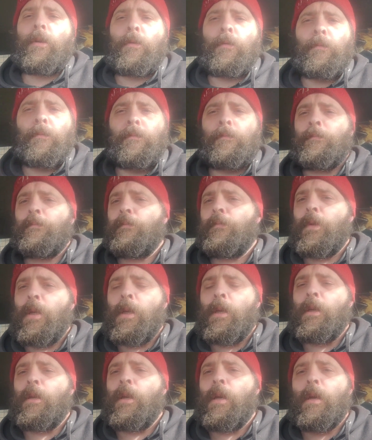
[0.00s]
item
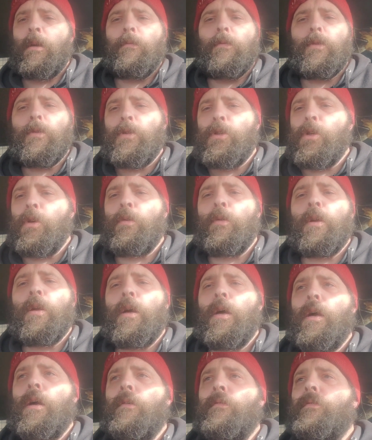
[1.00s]
and have you
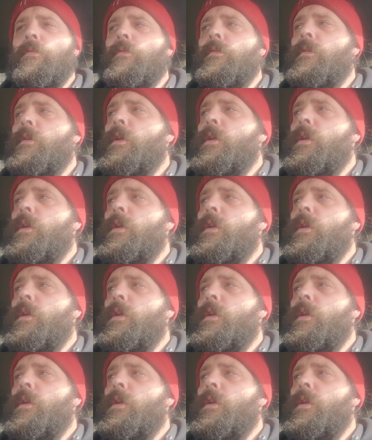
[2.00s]
show it off